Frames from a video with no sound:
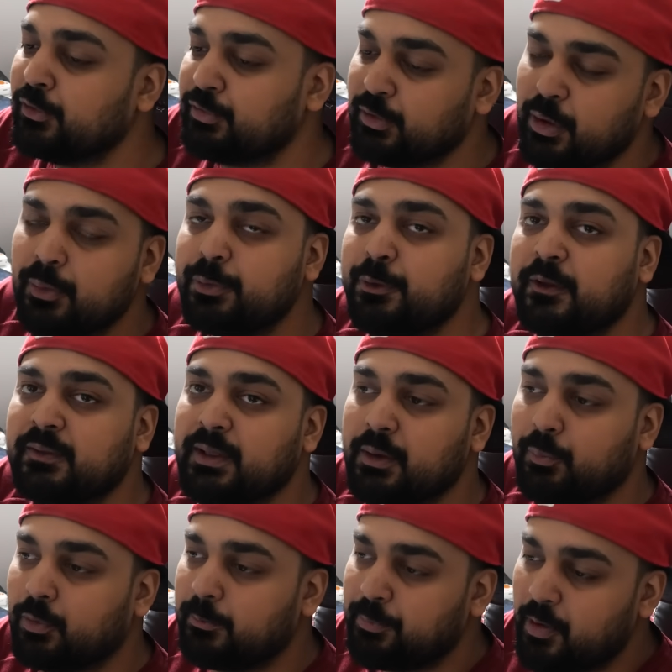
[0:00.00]
So don't think
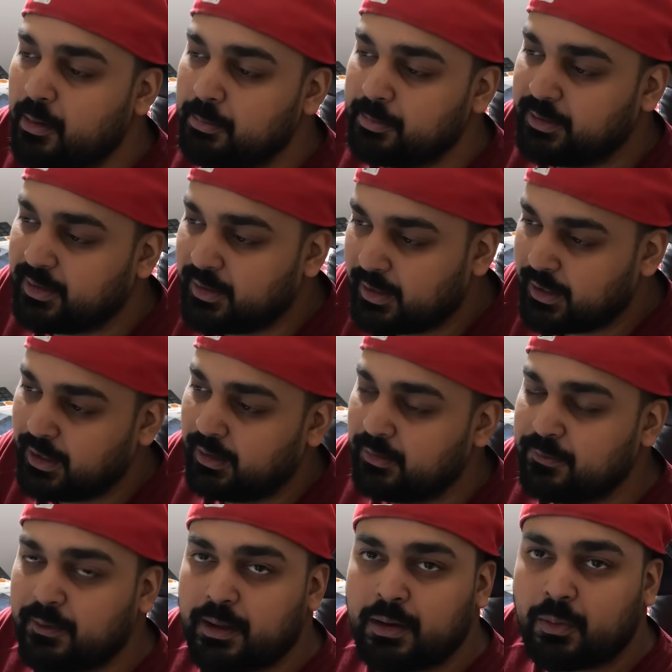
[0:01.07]
that we're probably going to get
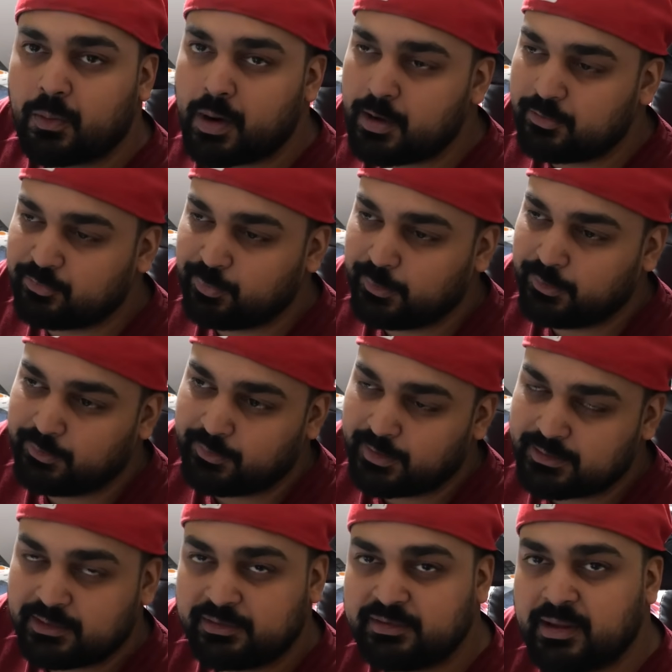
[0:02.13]
anything out of Roswell or
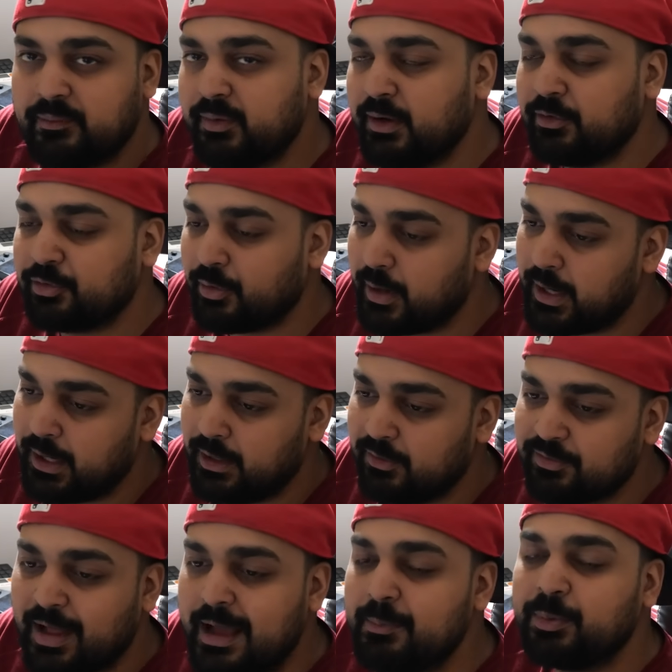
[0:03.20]
like the 70s or
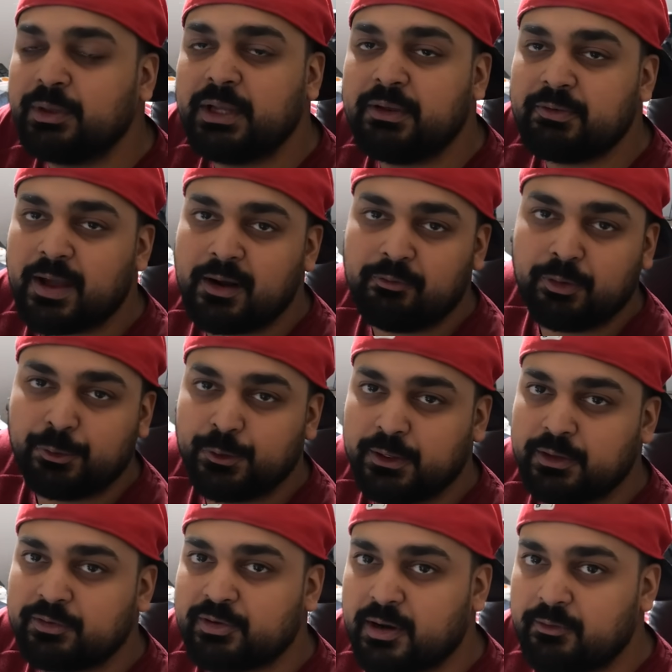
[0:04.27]
80s. I believe
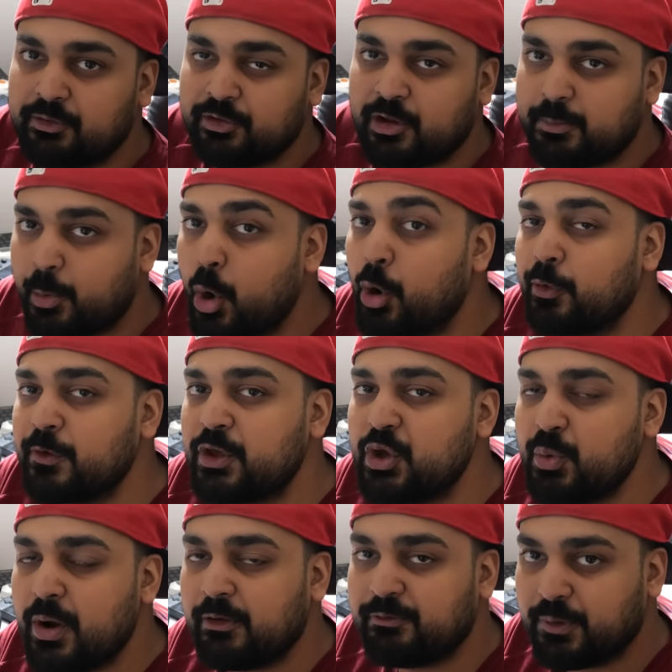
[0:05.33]
everything this covers up, all
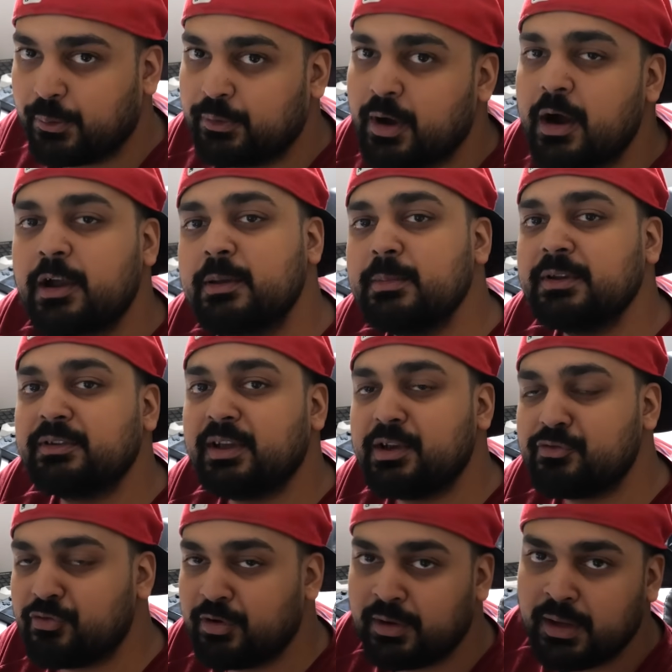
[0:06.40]
the UFO
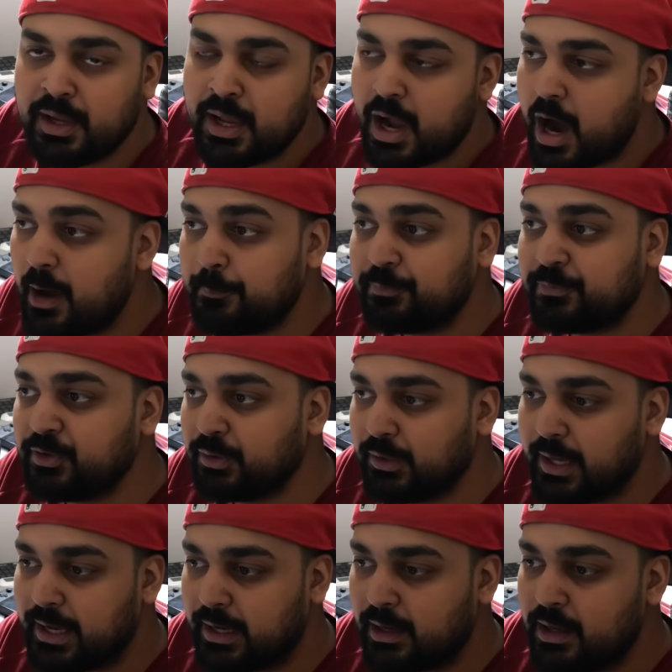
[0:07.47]
documentation up till
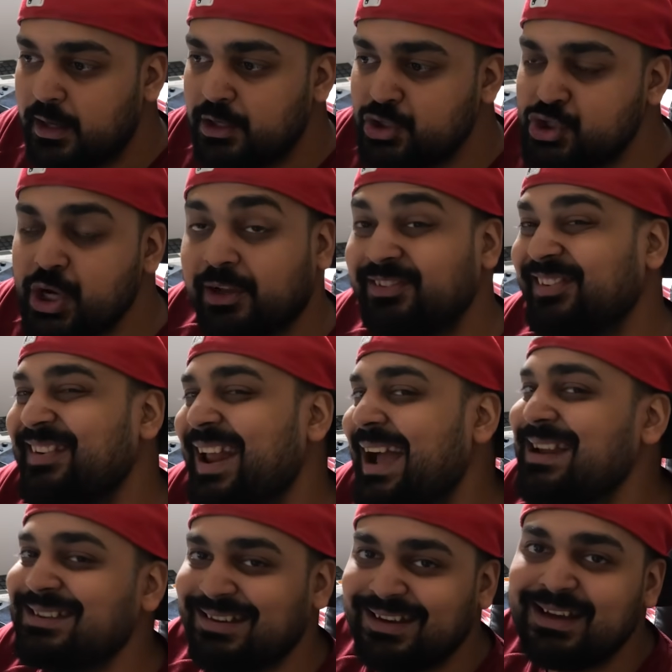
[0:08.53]
like just
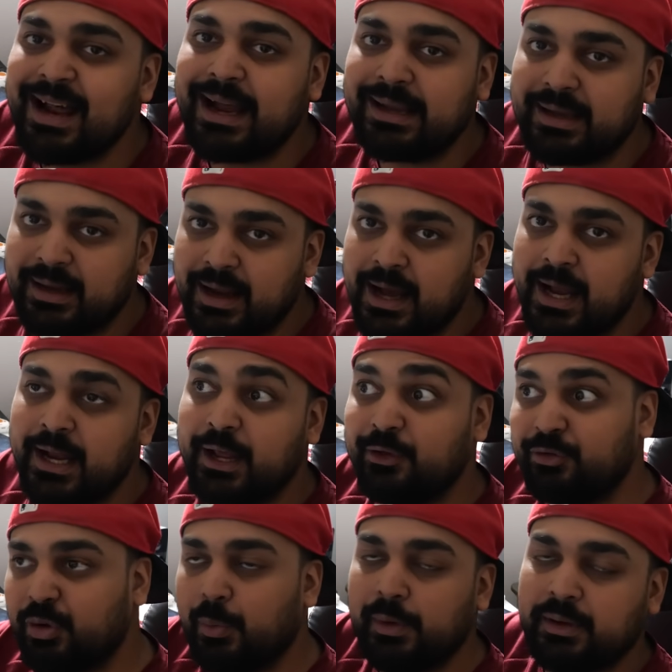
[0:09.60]
1999
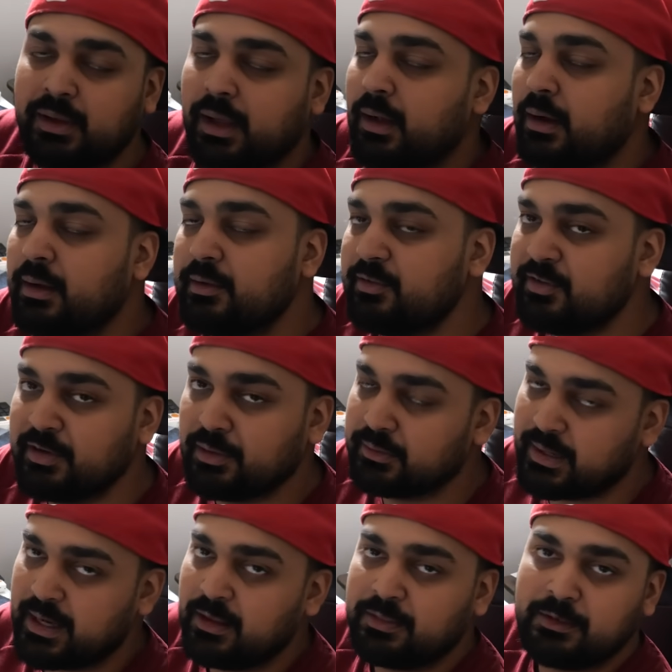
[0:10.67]
is going to get
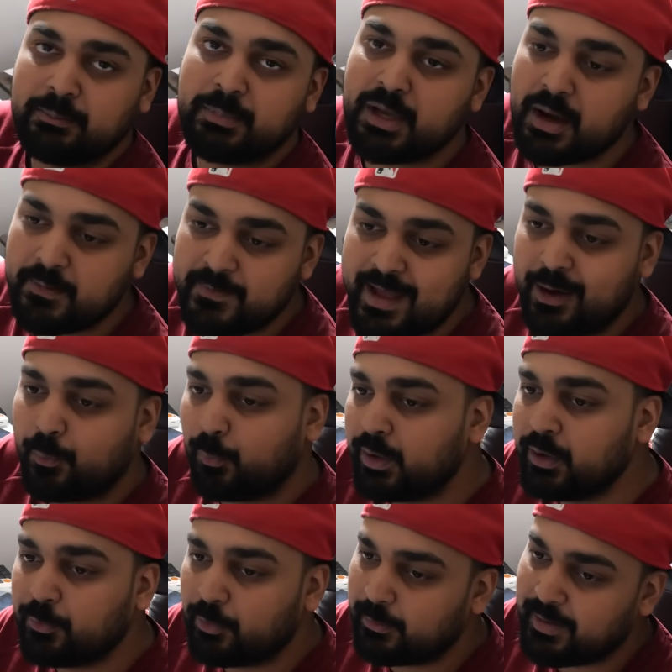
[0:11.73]
unsealed. Anything beyond that
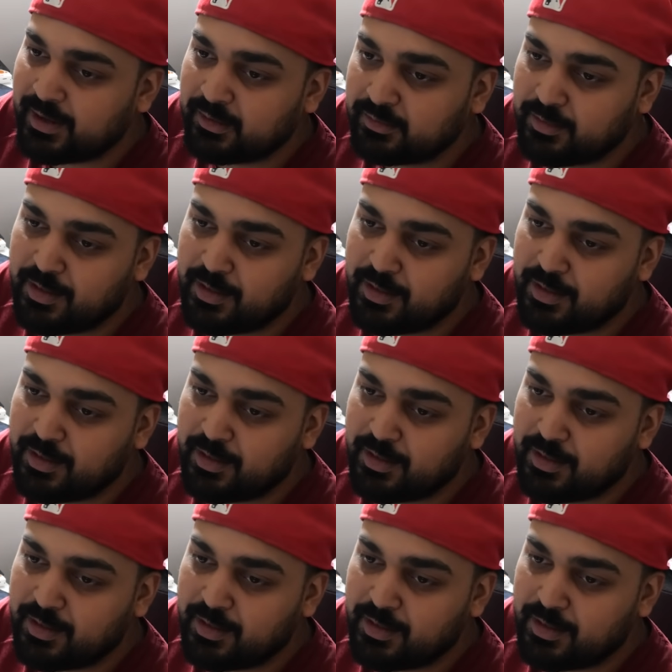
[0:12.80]
will remain